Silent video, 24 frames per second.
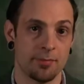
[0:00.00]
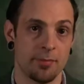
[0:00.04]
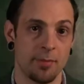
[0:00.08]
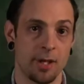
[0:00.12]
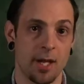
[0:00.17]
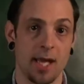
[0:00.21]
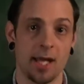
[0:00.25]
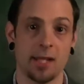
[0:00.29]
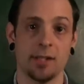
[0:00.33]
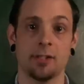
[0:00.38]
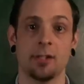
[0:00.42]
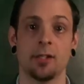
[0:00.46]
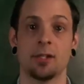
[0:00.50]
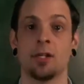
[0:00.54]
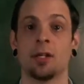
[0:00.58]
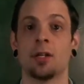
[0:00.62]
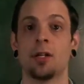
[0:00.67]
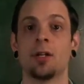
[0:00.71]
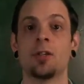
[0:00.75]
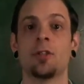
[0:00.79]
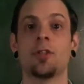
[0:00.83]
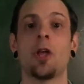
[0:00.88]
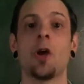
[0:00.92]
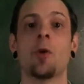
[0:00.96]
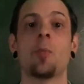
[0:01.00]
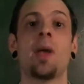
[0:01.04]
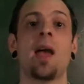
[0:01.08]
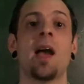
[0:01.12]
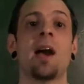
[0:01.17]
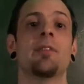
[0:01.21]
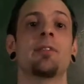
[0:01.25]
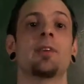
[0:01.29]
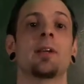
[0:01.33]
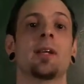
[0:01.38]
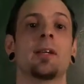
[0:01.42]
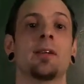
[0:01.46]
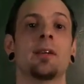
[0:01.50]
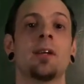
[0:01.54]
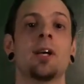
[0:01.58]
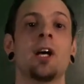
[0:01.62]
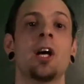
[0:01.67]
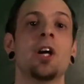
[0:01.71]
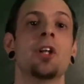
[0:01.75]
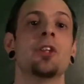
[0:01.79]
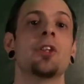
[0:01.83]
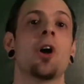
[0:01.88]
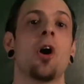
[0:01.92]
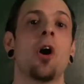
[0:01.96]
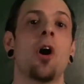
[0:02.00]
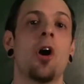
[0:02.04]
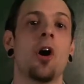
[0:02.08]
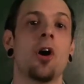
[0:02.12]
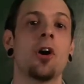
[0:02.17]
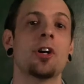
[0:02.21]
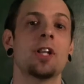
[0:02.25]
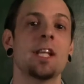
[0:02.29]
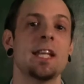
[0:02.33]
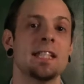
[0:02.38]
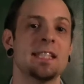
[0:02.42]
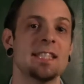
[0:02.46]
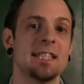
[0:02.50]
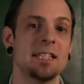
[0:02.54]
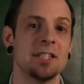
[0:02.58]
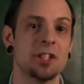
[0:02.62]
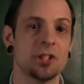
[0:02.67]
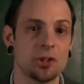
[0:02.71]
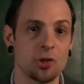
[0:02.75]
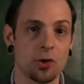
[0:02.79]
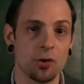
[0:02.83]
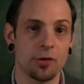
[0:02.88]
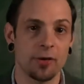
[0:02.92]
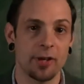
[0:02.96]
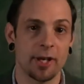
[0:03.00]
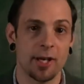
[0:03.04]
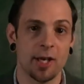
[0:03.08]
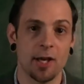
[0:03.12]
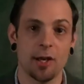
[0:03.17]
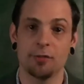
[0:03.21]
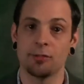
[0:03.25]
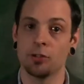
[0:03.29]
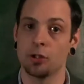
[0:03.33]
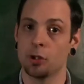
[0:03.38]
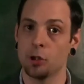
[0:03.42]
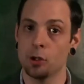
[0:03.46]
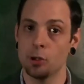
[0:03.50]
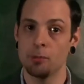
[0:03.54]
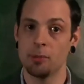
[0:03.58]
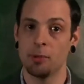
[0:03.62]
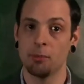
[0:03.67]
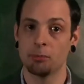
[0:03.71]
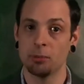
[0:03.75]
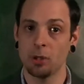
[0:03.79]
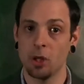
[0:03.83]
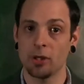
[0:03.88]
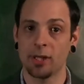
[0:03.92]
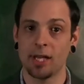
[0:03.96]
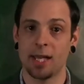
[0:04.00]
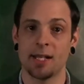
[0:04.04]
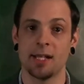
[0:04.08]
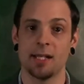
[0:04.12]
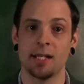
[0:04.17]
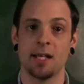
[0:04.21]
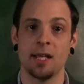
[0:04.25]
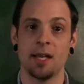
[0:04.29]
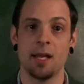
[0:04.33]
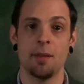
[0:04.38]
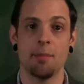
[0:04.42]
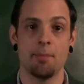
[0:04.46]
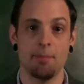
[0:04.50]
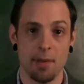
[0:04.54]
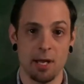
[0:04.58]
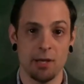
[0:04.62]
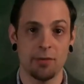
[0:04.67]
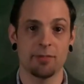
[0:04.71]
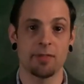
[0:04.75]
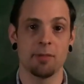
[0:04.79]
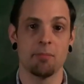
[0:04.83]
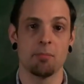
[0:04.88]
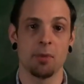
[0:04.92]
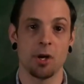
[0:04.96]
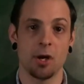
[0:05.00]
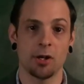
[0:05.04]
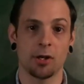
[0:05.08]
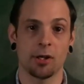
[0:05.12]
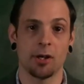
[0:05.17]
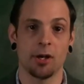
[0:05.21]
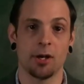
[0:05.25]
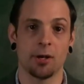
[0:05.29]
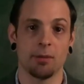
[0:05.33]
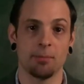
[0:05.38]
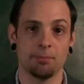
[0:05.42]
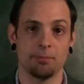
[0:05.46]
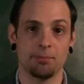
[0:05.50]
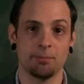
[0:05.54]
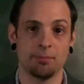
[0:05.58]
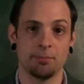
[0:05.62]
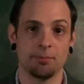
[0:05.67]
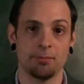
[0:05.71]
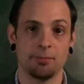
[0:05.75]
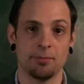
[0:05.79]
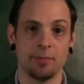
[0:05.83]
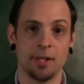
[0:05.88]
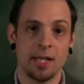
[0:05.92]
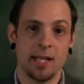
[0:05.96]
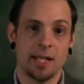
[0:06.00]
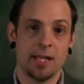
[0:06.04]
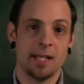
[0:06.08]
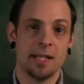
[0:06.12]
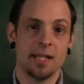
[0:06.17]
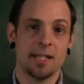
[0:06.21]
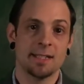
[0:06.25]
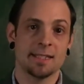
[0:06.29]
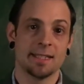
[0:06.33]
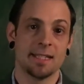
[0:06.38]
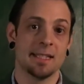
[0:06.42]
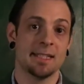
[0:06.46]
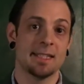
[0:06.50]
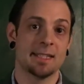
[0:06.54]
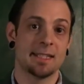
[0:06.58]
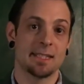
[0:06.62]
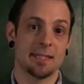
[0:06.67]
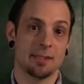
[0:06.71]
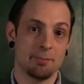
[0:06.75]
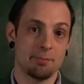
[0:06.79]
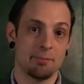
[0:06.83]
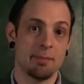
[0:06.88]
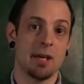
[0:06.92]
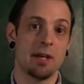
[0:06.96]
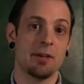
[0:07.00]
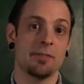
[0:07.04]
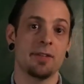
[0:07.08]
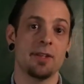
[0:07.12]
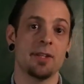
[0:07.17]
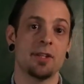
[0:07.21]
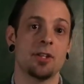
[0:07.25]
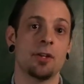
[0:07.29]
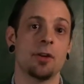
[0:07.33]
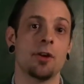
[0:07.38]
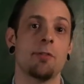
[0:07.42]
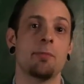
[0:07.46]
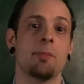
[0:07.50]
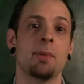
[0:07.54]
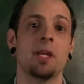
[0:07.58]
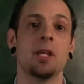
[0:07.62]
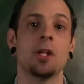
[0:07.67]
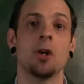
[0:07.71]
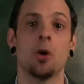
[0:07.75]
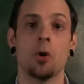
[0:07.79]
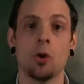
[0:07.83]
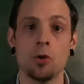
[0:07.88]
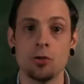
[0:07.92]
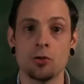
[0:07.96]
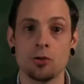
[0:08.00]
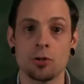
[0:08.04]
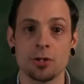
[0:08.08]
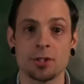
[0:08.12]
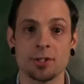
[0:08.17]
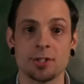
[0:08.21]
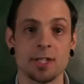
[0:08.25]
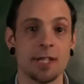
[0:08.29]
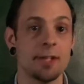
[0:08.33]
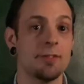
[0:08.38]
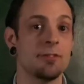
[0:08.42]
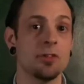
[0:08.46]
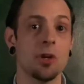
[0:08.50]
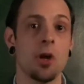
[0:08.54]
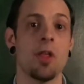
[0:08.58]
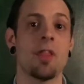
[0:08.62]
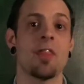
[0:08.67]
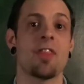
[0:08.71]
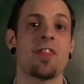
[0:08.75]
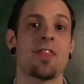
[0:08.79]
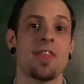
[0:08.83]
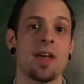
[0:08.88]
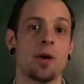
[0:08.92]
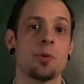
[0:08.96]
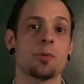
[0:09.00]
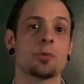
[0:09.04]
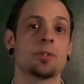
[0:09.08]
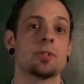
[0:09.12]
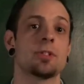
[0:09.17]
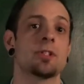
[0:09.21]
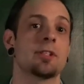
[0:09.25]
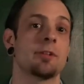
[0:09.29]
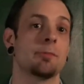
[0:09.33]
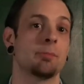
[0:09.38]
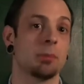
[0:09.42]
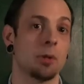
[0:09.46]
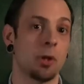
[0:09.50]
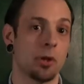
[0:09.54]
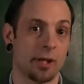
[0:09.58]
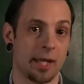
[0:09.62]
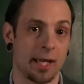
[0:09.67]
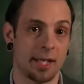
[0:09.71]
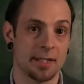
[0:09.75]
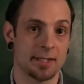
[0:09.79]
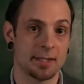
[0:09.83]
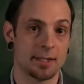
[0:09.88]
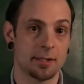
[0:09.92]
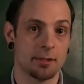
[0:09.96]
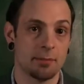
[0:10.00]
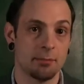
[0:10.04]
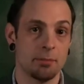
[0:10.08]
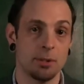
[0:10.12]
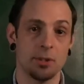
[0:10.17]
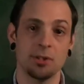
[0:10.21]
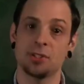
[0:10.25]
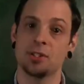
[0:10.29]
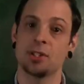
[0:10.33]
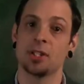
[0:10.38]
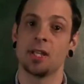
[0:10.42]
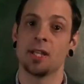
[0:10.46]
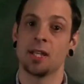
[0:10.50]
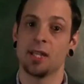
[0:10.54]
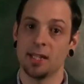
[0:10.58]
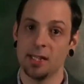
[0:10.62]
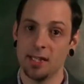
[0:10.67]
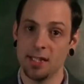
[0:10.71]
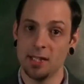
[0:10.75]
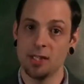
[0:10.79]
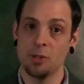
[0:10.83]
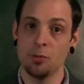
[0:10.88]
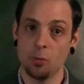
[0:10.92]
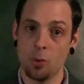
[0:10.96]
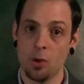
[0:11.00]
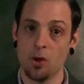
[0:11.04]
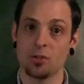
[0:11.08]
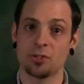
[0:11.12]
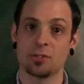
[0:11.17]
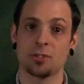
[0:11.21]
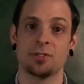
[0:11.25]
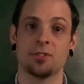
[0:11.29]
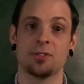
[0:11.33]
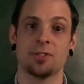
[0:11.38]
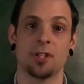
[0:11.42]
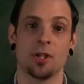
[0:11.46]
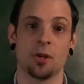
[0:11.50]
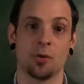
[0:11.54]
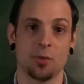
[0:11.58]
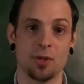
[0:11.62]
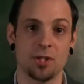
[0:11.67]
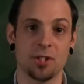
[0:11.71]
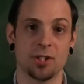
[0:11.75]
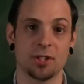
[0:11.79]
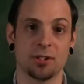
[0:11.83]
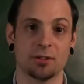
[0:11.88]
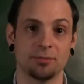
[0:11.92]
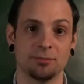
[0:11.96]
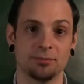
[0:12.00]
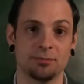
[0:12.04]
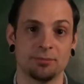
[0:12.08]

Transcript: And there we have it, the hard-hitting story of the human blockhead Melvin Burkhart. Since Melvin there have been hundreds if not thousands of blockheads, but he was the original.